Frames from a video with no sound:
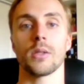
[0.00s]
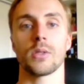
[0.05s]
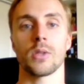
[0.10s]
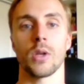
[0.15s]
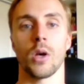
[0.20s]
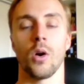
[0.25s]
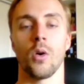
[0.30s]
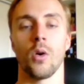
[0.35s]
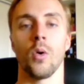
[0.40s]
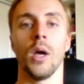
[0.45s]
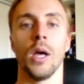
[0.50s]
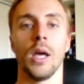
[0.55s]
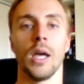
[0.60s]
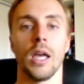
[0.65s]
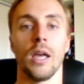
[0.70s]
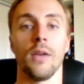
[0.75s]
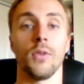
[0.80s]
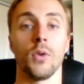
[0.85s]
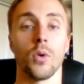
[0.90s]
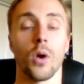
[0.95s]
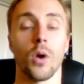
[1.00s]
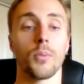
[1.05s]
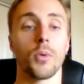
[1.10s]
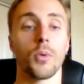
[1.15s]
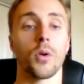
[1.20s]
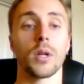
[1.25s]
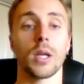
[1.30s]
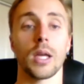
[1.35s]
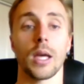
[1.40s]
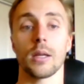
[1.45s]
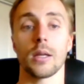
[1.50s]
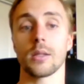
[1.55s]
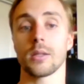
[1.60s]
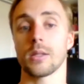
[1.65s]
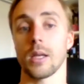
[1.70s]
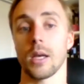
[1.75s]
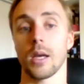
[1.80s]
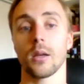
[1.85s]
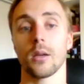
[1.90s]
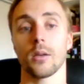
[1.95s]
So if you are prone to getting
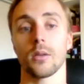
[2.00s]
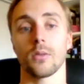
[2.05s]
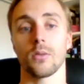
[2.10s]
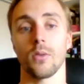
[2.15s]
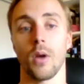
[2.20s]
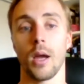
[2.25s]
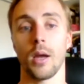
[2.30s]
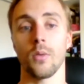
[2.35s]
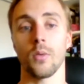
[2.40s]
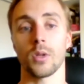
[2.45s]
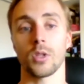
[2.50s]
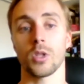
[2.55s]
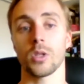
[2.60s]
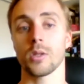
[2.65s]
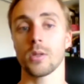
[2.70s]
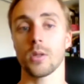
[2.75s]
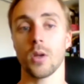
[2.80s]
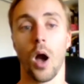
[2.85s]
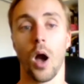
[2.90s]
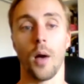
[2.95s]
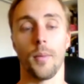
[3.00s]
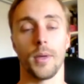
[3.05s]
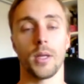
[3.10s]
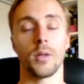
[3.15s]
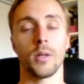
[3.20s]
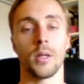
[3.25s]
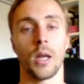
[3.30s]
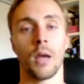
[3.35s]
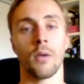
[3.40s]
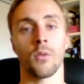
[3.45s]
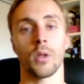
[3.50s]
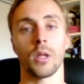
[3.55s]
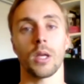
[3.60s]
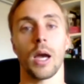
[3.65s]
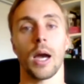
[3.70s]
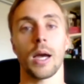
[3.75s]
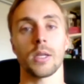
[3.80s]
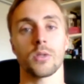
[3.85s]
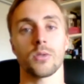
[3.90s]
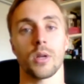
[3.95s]
sick, right, which is common in really
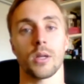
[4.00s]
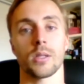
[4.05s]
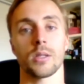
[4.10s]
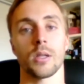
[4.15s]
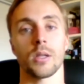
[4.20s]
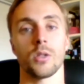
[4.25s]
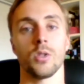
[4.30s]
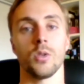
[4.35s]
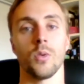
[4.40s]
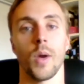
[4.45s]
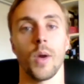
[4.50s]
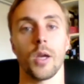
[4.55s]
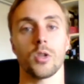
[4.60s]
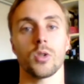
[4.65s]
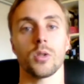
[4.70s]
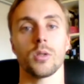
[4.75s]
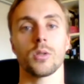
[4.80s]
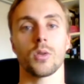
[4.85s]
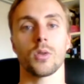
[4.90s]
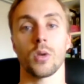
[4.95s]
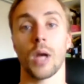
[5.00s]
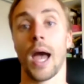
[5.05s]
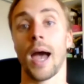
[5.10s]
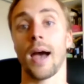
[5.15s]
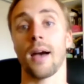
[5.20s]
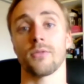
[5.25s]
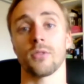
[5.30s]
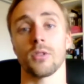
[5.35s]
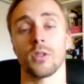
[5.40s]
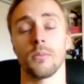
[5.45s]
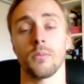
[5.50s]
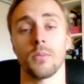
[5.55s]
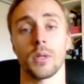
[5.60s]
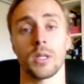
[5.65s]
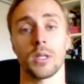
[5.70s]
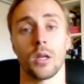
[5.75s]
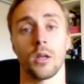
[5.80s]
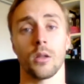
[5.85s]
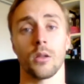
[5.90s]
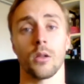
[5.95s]
high stress situations or after them
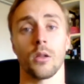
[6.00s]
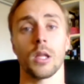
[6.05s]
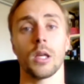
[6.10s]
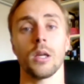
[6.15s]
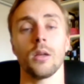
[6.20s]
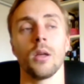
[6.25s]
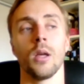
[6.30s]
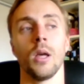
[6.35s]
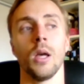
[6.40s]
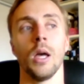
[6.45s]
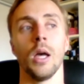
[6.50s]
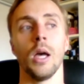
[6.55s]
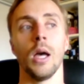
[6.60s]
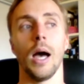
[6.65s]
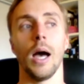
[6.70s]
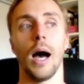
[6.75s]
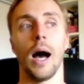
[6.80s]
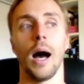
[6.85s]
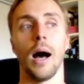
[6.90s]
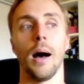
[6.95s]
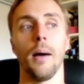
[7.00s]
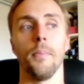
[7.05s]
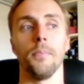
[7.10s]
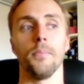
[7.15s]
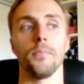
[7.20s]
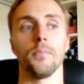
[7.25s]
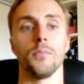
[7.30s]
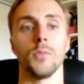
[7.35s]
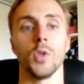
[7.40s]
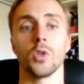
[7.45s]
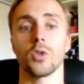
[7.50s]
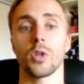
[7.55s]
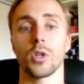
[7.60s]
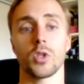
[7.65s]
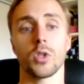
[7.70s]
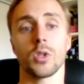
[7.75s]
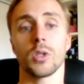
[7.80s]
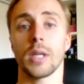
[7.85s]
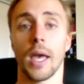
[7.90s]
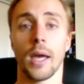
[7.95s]
particularly,
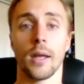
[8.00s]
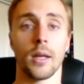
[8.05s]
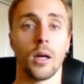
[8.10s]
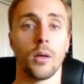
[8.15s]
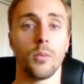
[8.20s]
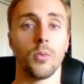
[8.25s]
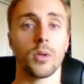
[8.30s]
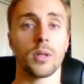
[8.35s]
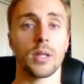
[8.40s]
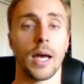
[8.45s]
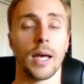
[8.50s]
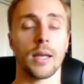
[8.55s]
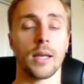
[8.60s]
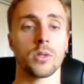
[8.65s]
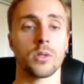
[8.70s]
nutrition can help with that.